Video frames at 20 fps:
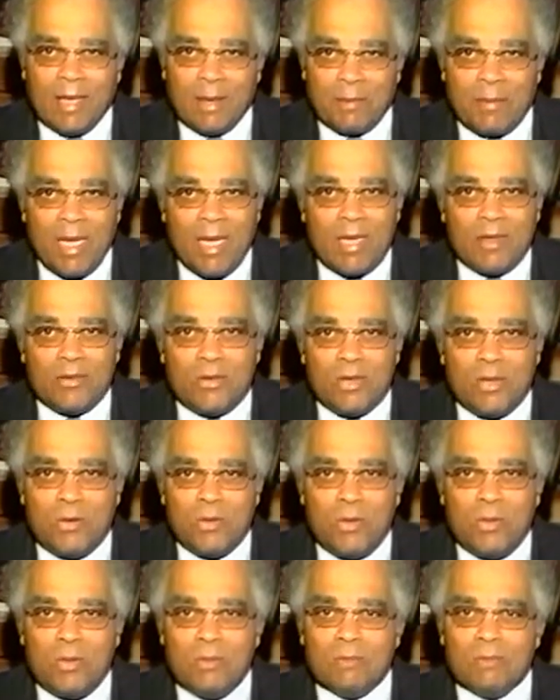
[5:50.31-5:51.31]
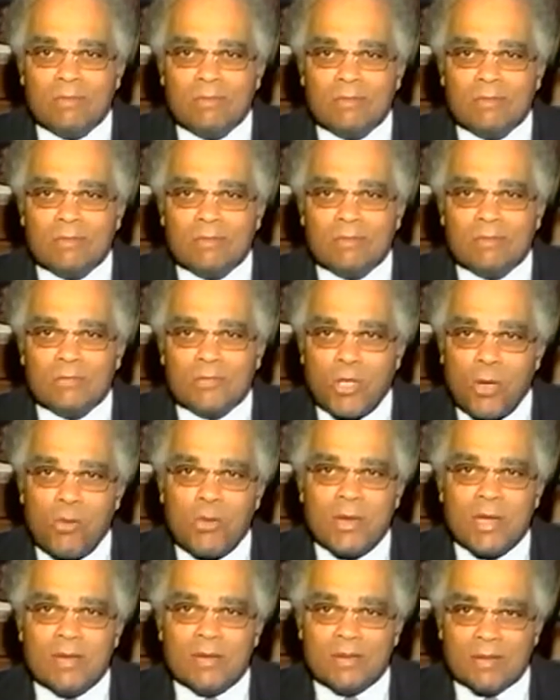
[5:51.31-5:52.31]
man who
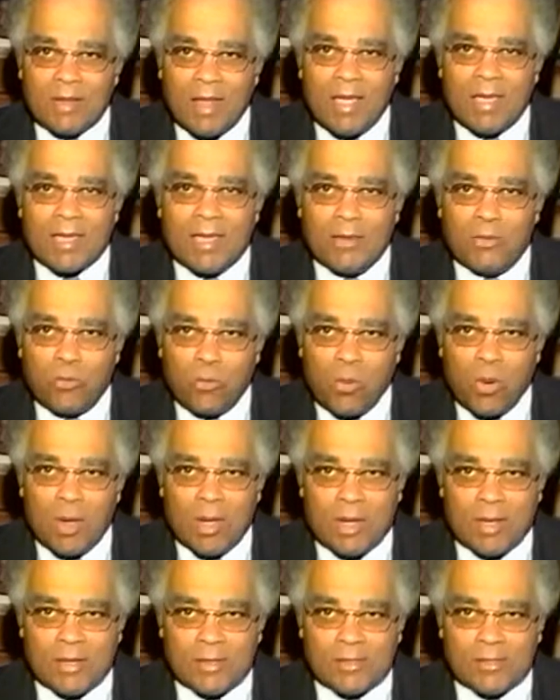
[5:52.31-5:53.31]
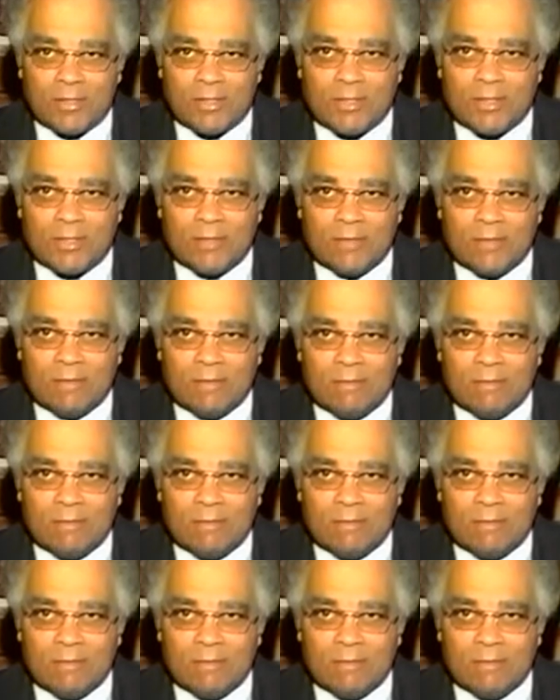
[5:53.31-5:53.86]
told it like it was.